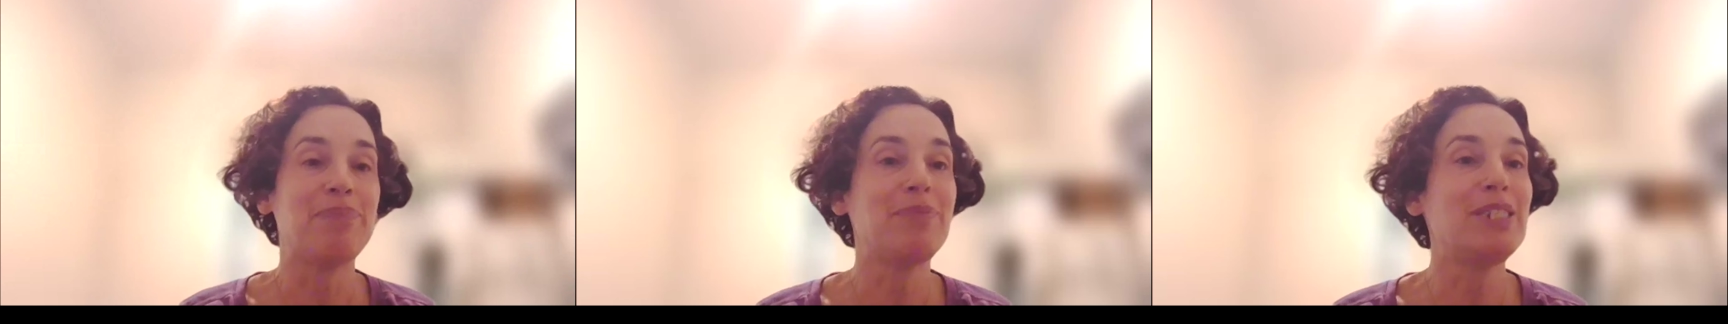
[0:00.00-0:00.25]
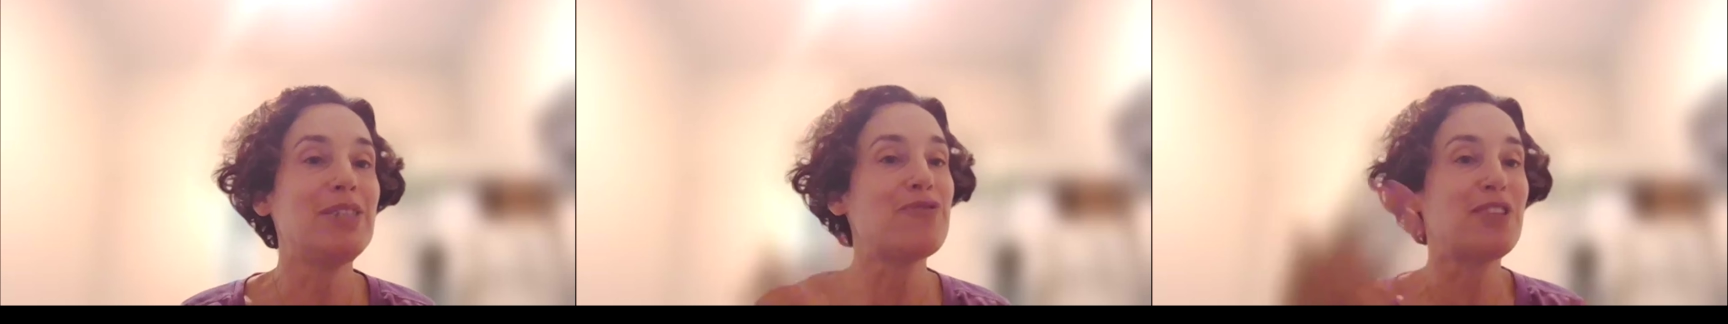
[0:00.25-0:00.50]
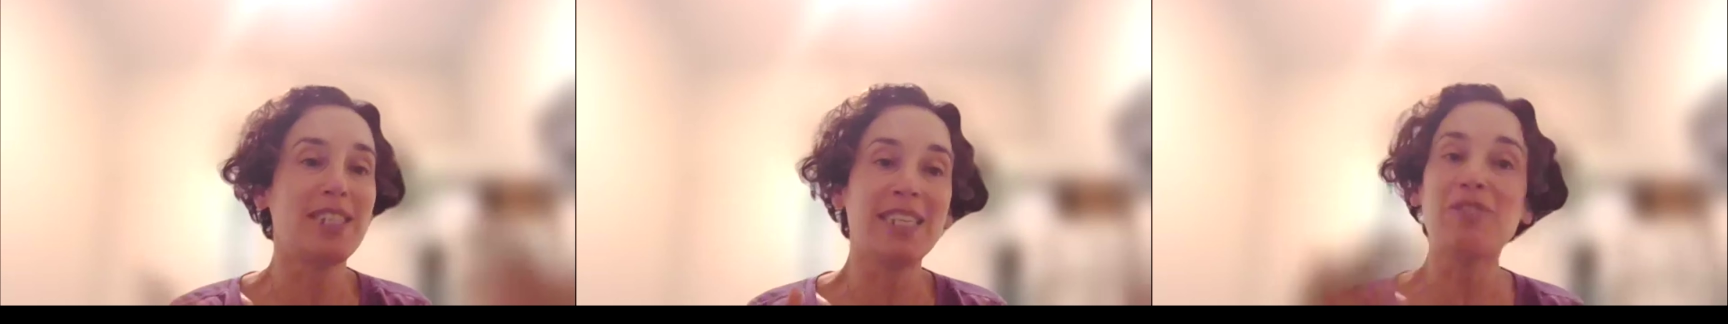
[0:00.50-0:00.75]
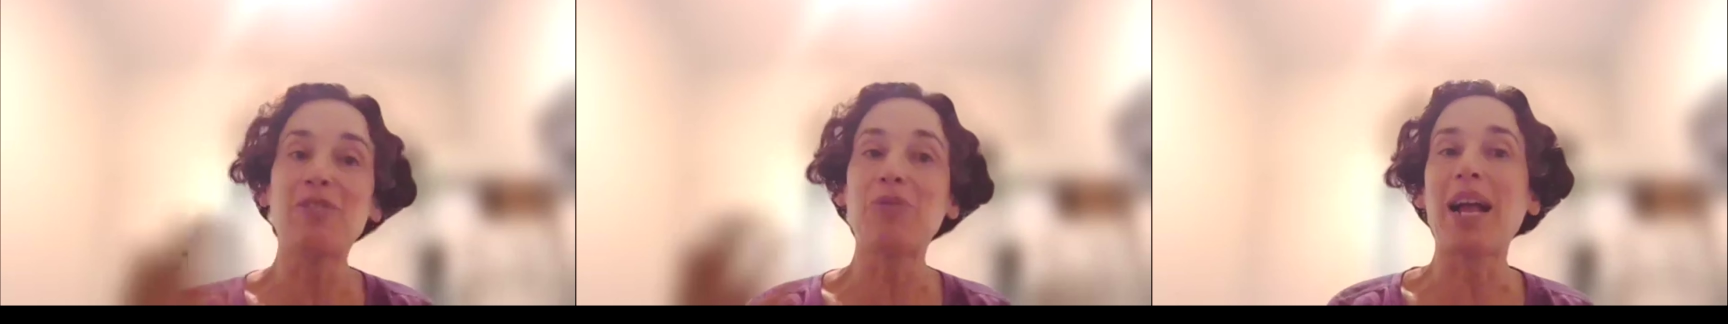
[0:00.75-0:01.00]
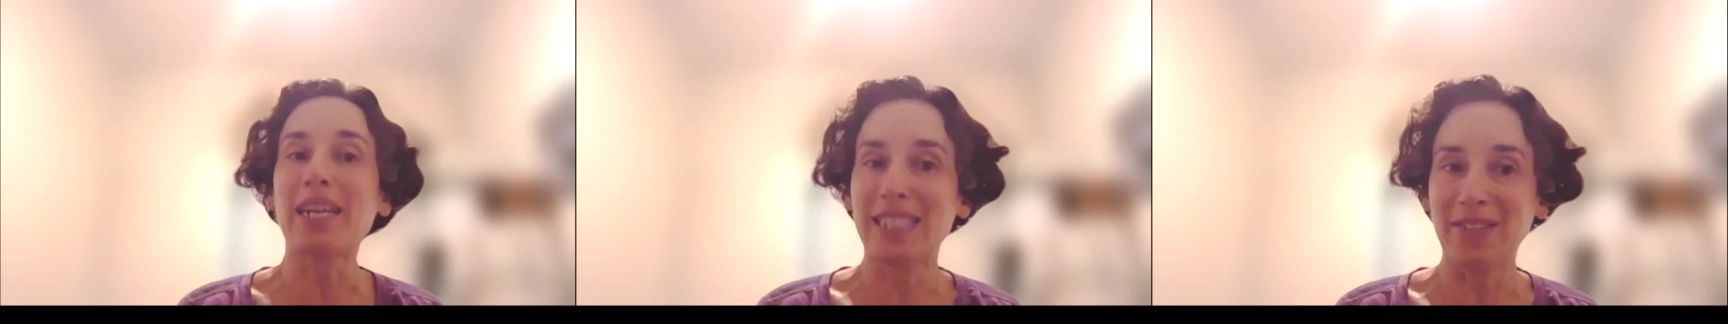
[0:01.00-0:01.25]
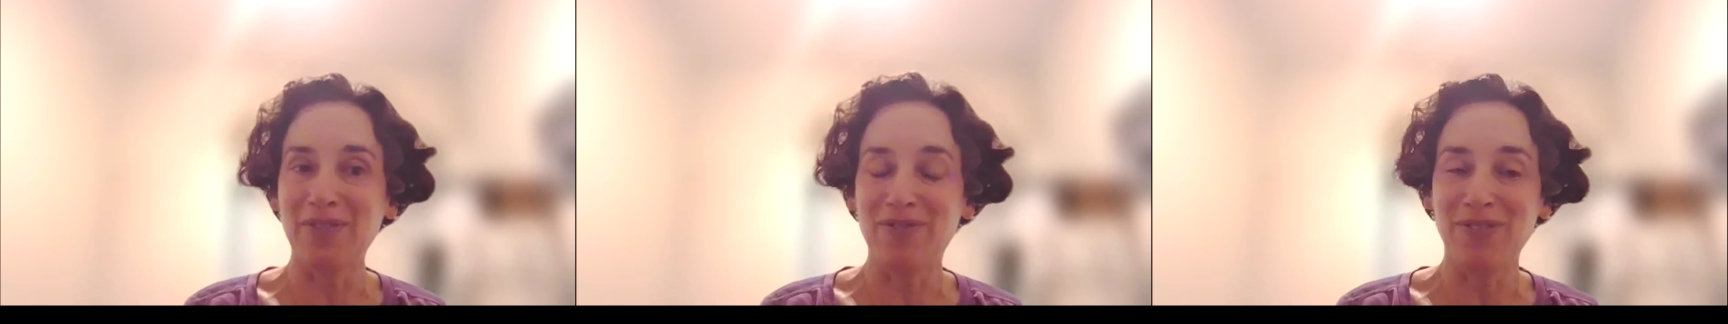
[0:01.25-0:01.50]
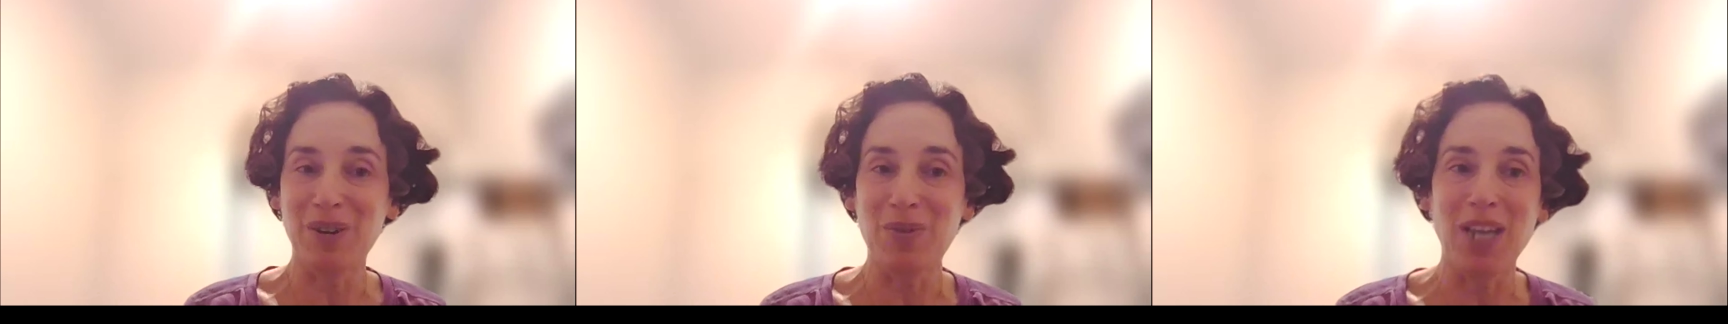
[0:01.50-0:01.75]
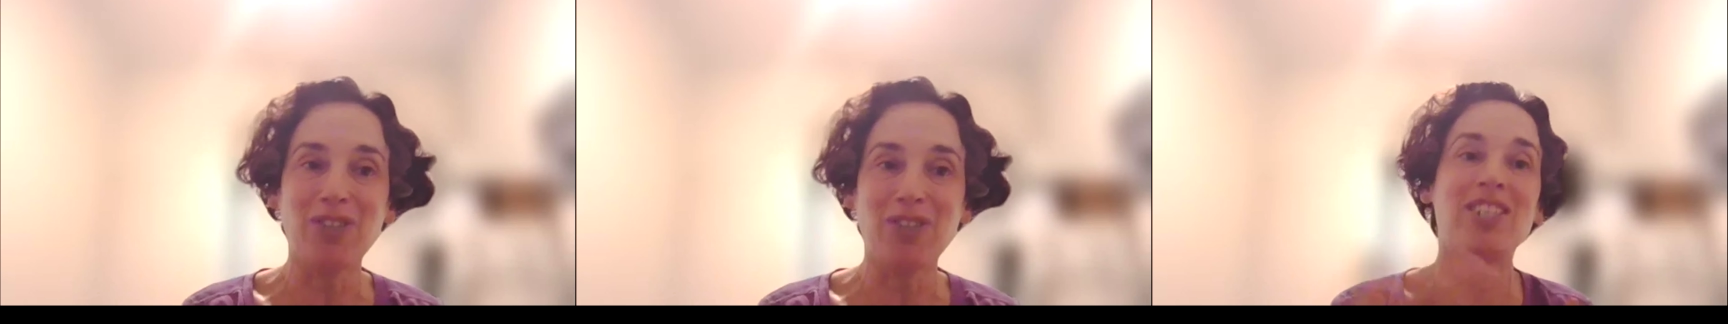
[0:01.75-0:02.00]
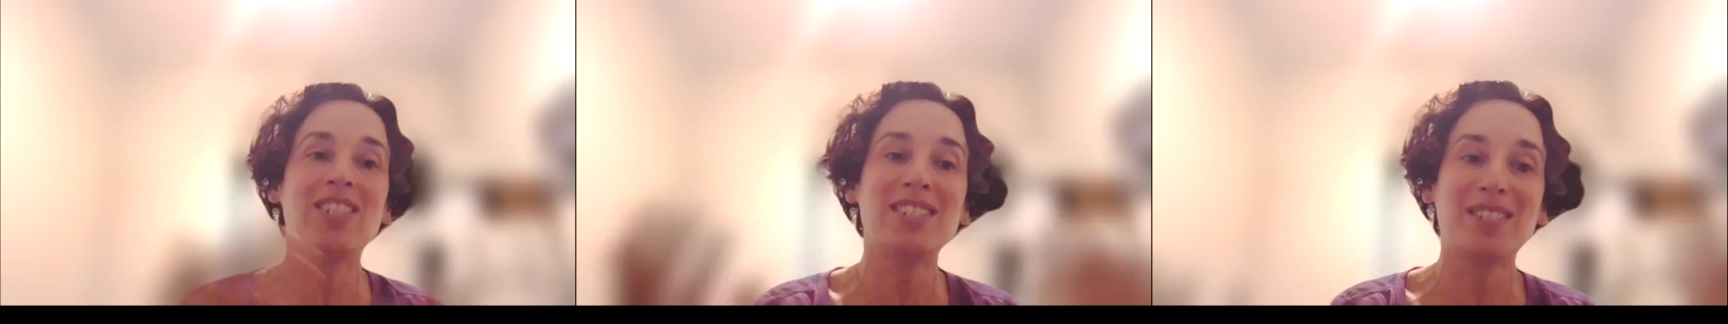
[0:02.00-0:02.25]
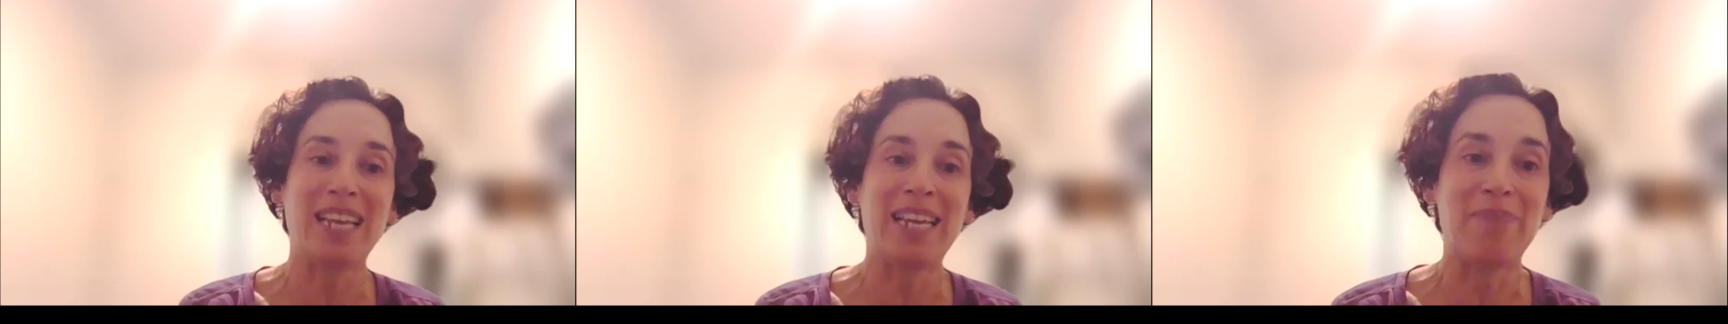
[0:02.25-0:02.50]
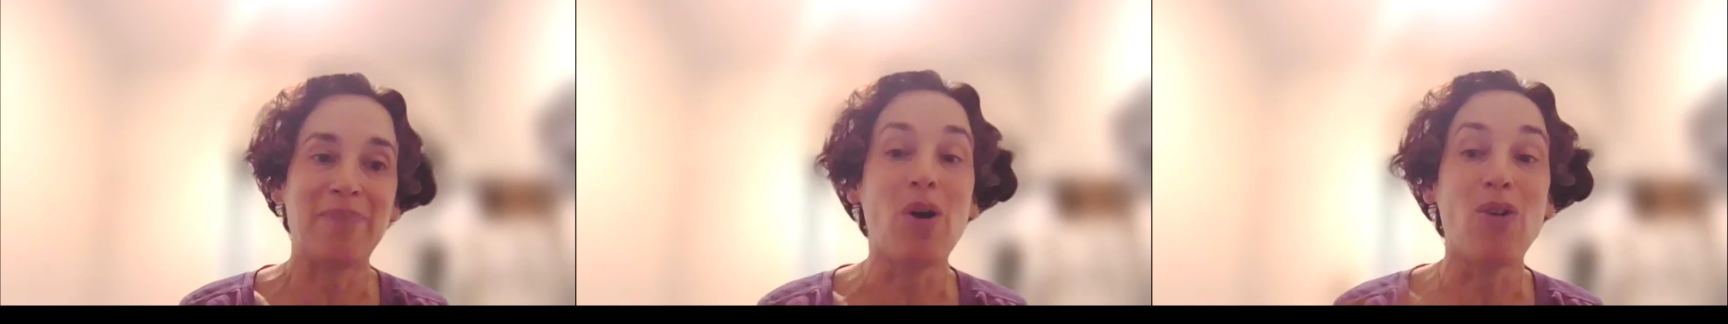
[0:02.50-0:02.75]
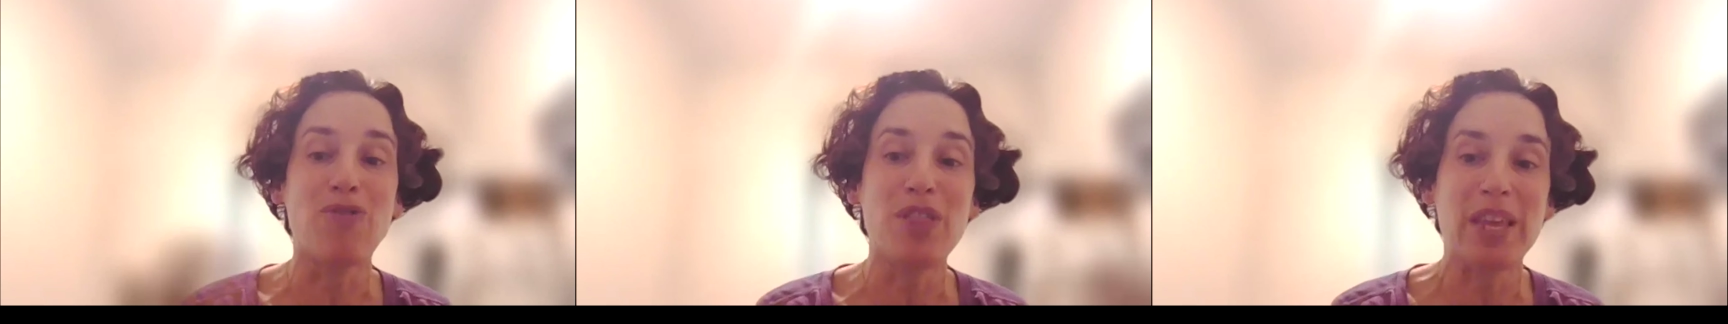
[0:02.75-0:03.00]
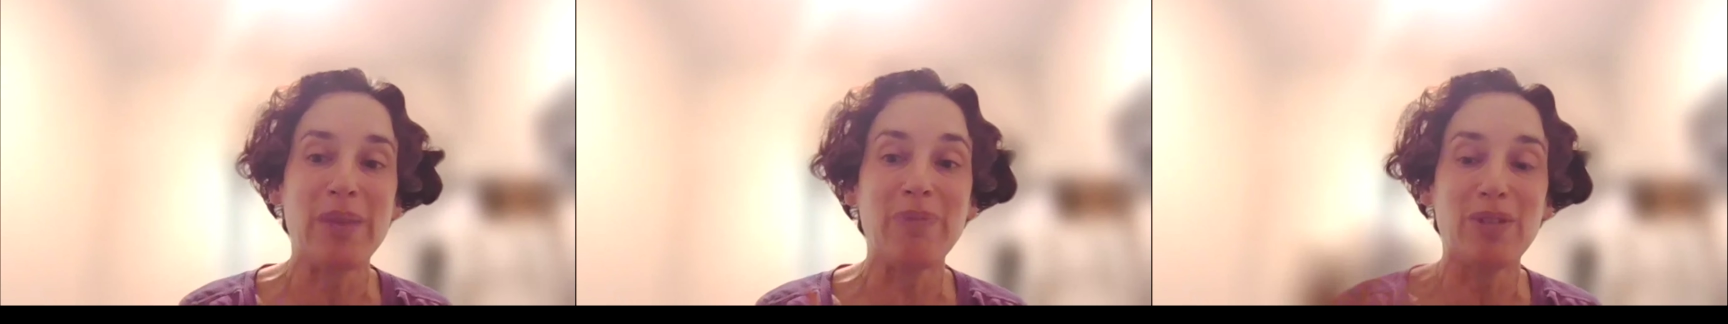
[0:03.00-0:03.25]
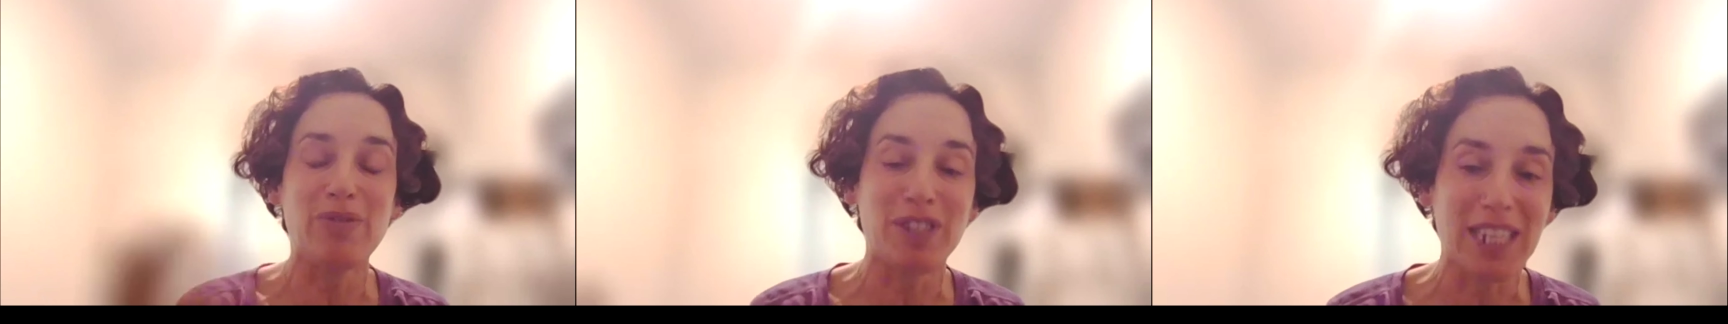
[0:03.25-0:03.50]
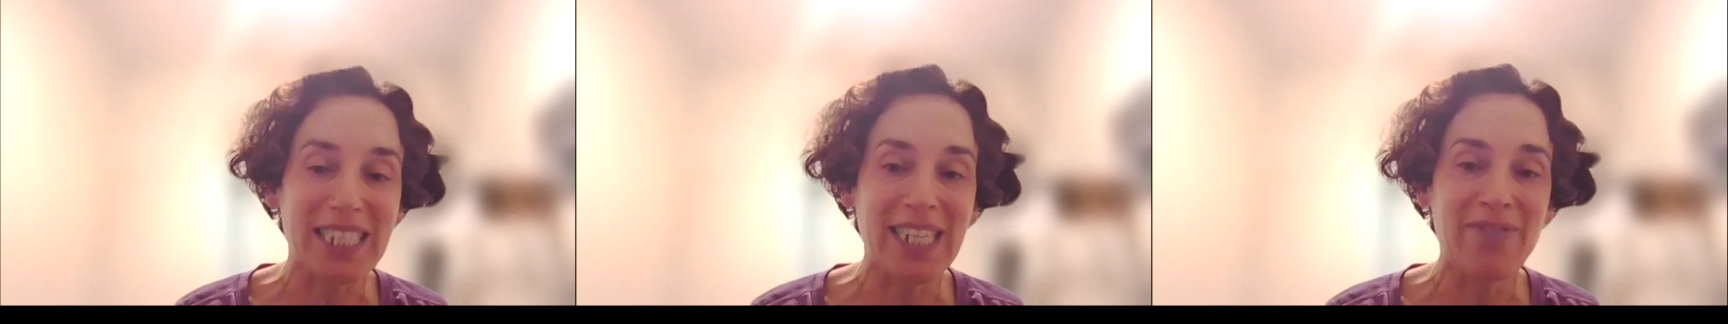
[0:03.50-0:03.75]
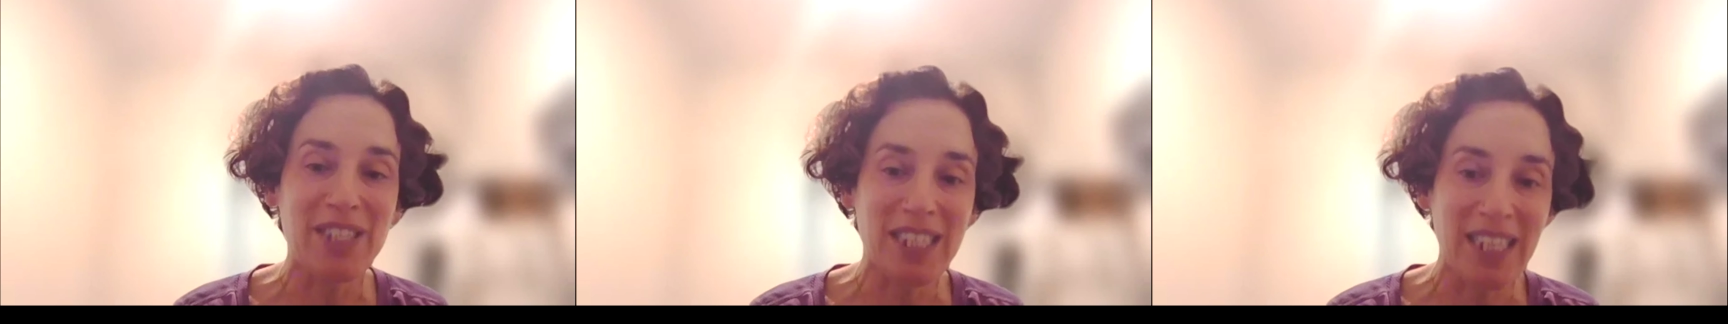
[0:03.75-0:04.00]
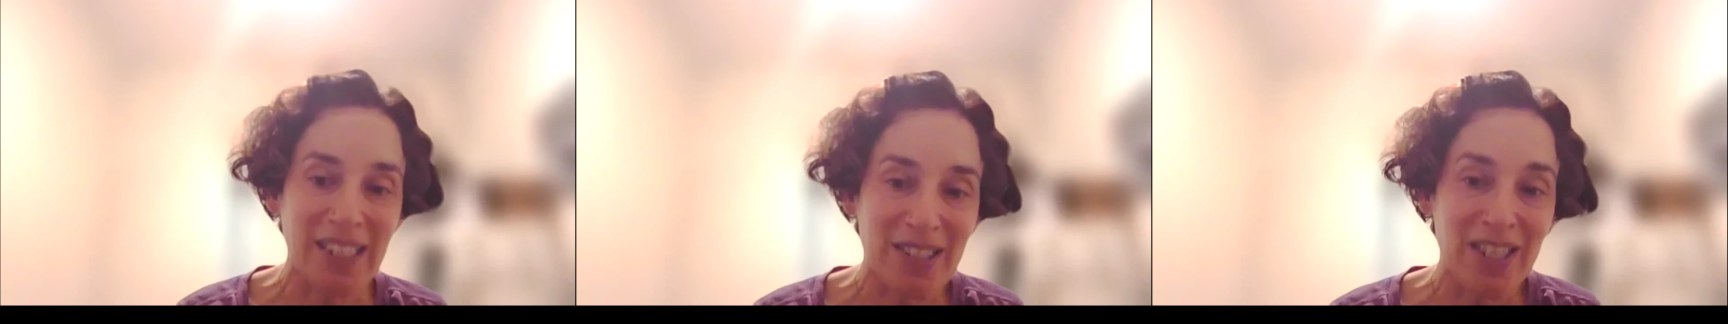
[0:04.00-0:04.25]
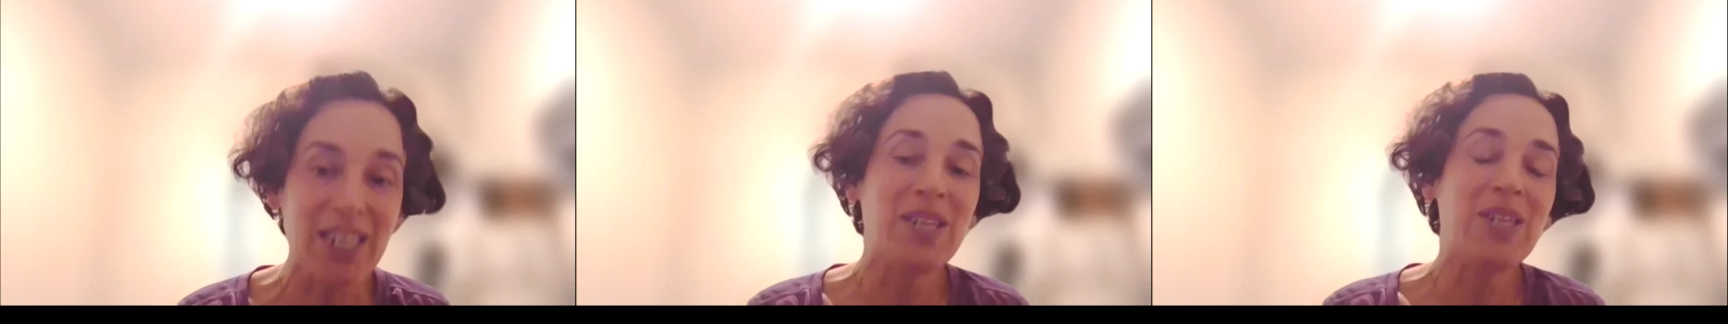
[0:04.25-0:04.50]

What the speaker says: different interactive questions and offer them different activities